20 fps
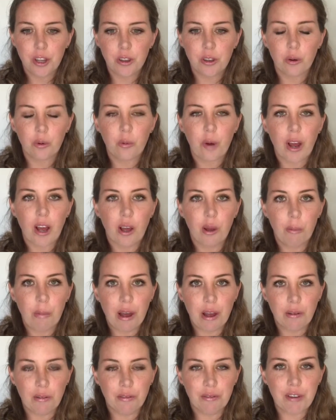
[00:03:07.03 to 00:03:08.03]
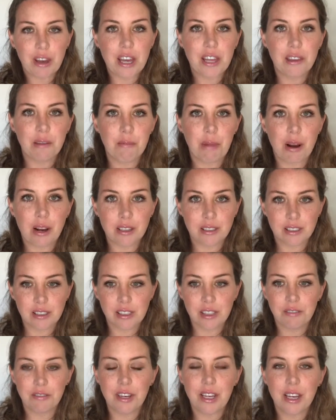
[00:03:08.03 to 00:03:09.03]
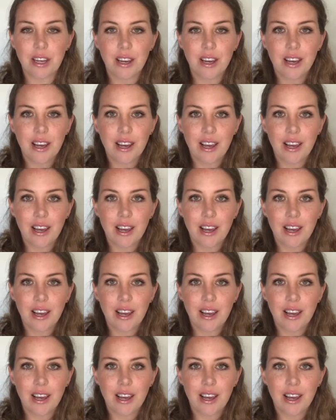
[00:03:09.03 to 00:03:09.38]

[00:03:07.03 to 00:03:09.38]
the realm of faith and positivity,